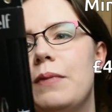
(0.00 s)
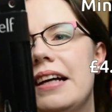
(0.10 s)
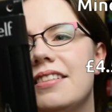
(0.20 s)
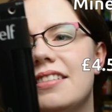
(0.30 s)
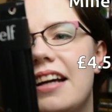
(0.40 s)

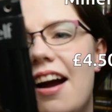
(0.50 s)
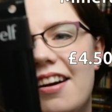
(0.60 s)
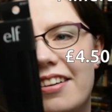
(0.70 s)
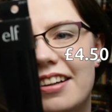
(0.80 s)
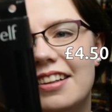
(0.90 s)

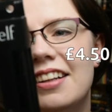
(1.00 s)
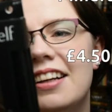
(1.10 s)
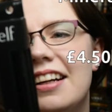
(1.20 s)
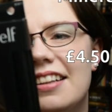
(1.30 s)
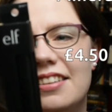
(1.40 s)
mascara.
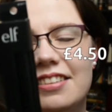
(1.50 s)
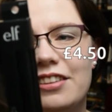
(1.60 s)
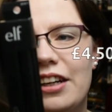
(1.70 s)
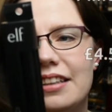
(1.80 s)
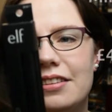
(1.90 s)
This
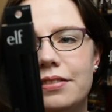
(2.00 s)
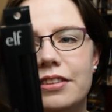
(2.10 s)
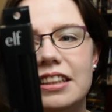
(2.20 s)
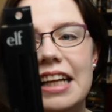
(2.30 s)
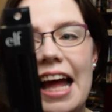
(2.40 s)
creates
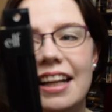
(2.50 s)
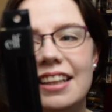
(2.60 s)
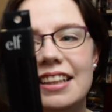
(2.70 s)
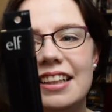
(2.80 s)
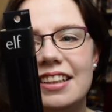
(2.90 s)
full,
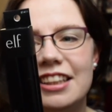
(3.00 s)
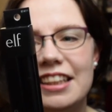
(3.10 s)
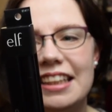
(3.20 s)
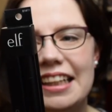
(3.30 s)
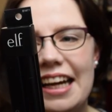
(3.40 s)
healthy
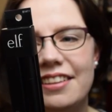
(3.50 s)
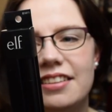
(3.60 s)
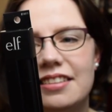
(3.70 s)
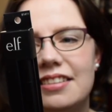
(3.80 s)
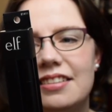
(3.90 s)
looking
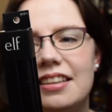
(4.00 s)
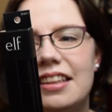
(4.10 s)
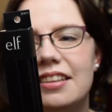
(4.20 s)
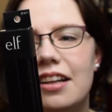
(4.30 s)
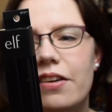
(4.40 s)
lashes.
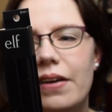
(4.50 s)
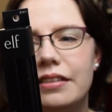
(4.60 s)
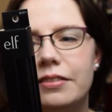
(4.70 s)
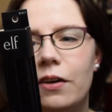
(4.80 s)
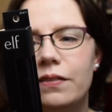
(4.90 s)
The long
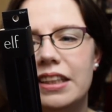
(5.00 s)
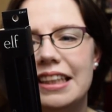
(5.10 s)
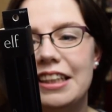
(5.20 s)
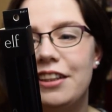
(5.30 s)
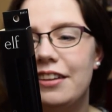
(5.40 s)
wear formula
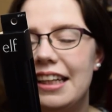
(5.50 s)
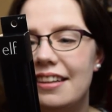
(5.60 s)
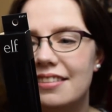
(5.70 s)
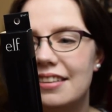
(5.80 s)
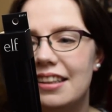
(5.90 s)
and
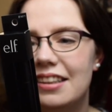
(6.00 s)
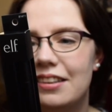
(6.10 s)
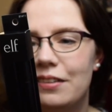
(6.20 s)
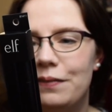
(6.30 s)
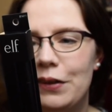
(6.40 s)
unique
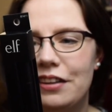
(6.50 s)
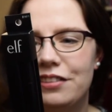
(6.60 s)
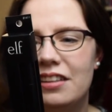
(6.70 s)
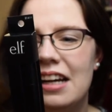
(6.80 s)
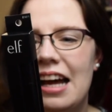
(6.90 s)
silicone
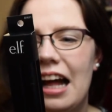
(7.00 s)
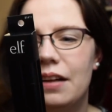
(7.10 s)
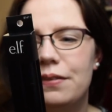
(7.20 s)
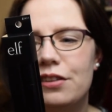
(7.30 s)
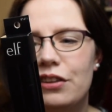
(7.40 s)
brush
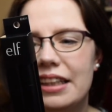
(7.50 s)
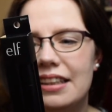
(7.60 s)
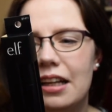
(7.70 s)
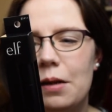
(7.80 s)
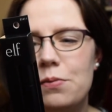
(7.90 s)
helps
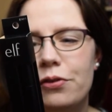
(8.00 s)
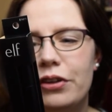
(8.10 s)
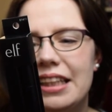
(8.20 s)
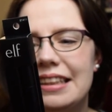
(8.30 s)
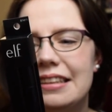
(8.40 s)
create comfy,